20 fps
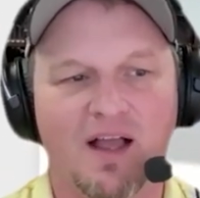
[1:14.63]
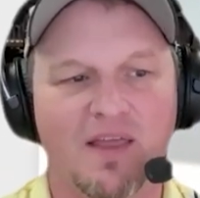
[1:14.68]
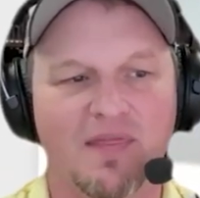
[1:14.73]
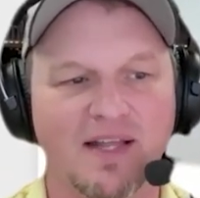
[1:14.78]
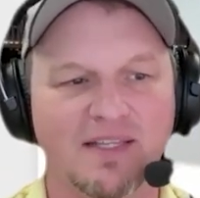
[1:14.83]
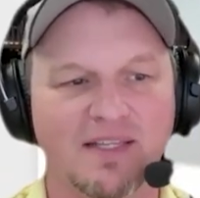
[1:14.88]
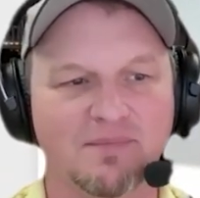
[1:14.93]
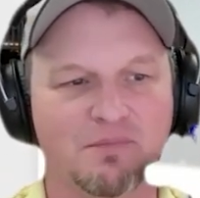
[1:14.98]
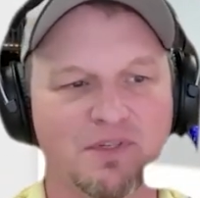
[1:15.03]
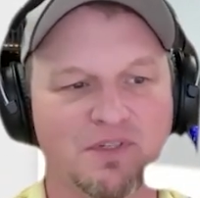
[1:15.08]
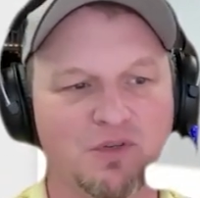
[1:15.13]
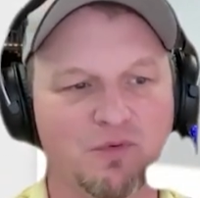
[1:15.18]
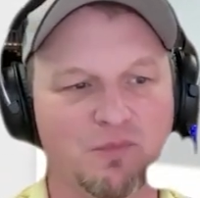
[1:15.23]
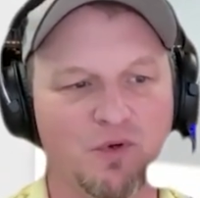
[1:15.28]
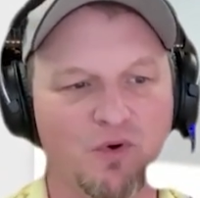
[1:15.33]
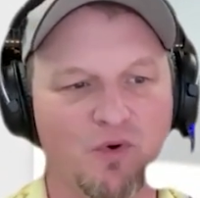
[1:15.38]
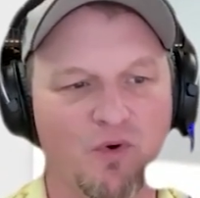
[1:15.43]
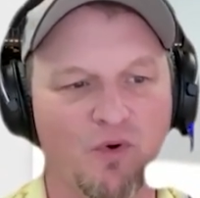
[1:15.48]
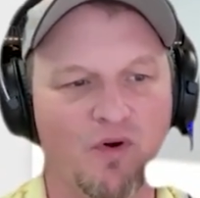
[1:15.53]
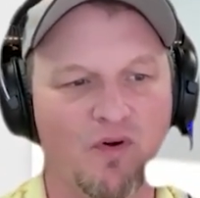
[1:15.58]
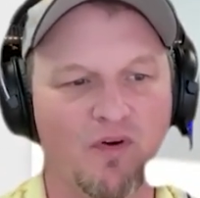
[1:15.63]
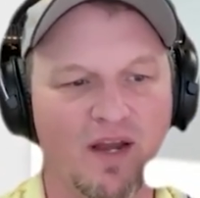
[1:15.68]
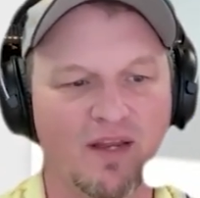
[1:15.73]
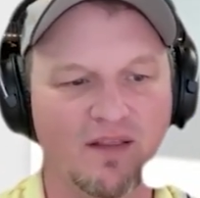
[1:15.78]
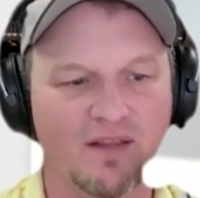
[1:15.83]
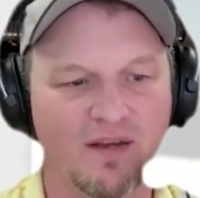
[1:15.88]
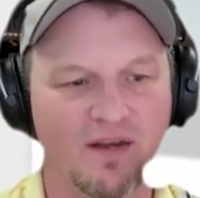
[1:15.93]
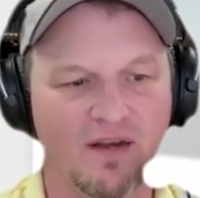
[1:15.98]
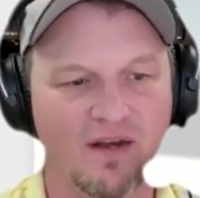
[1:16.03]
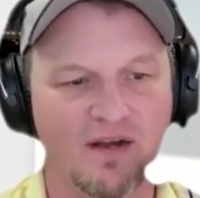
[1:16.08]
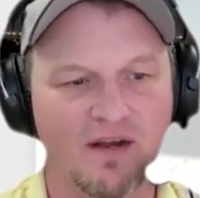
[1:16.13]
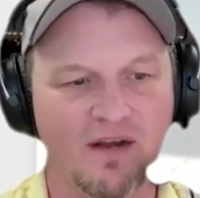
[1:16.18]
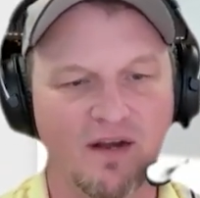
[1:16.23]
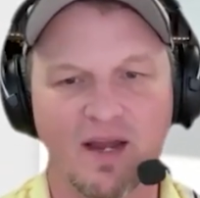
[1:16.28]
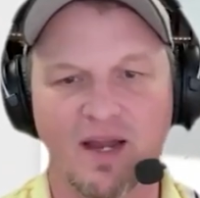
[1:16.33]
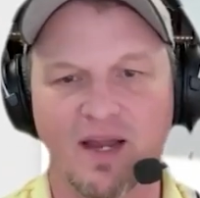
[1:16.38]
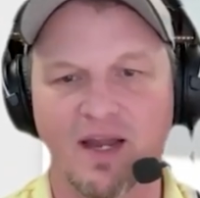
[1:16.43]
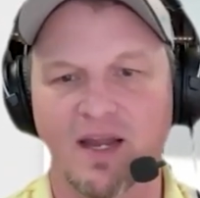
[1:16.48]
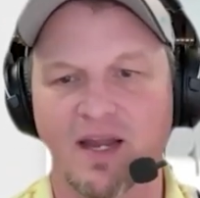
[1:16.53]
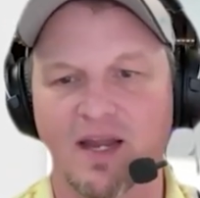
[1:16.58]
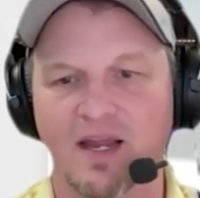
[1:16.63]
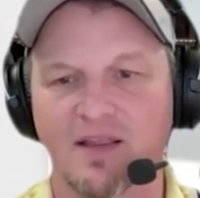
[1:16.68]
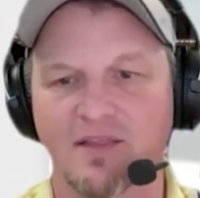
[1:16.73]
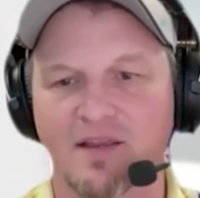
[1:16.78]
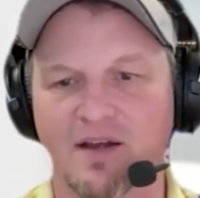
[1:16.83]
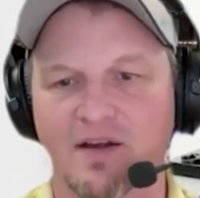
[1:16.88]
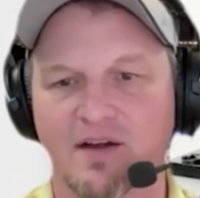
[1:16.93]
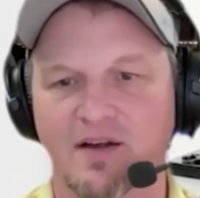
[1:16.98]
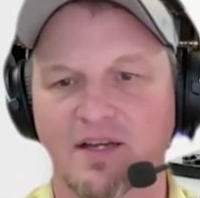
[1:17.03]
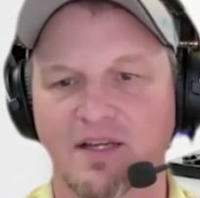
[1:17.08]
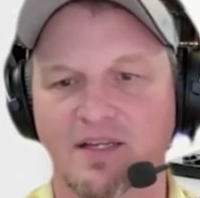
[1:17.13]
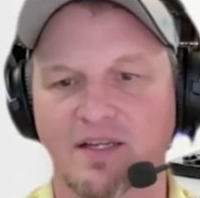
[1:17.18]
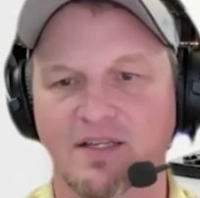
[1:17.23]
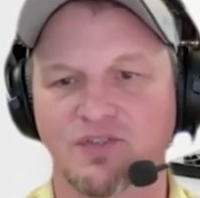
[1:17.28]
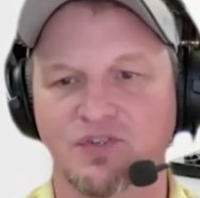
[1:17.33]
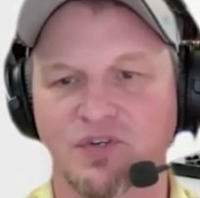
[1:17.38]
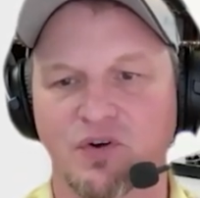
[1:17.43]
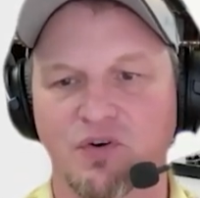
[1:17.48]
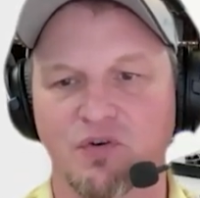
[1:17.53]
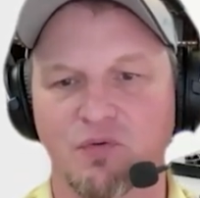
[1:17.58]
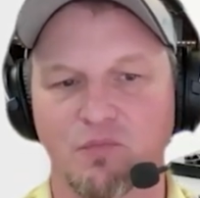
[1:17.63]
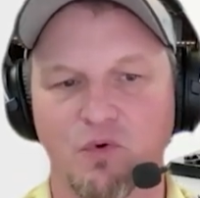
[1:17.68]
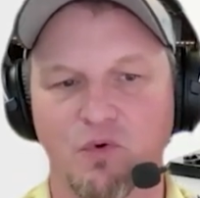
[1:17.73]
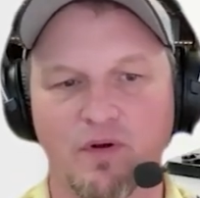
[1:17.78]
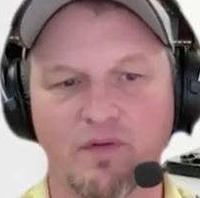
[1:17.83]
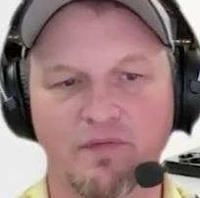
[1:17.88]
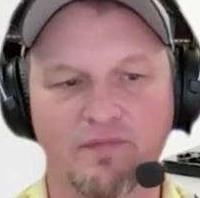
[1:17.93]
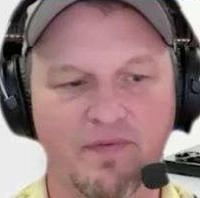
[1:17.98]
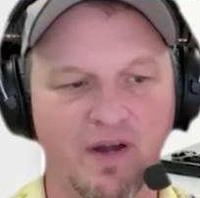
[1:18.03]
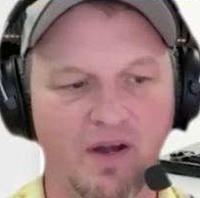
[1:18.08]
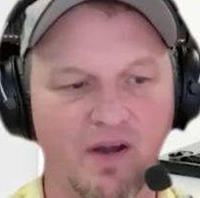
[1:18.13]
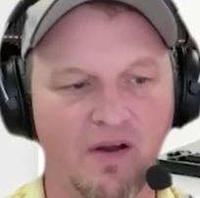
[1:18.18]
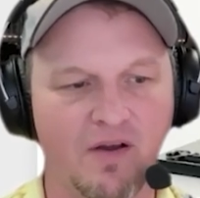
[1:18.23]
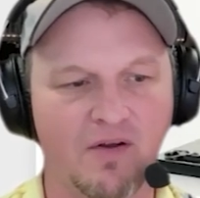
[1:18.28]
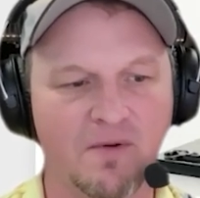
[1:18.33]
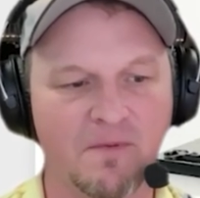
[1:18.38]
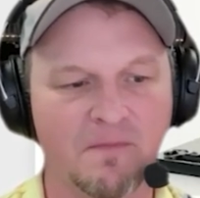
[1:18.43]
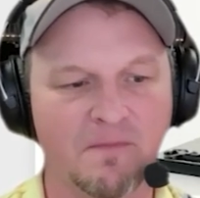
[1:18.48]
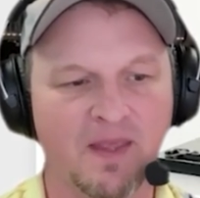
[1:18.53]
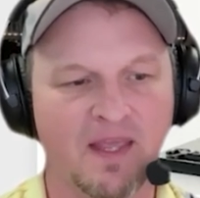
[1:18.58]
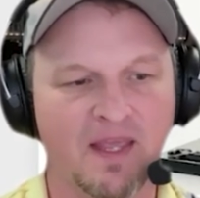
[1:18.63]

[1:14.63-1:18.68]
That's Mazumu Core right there, and there is General Mortifero.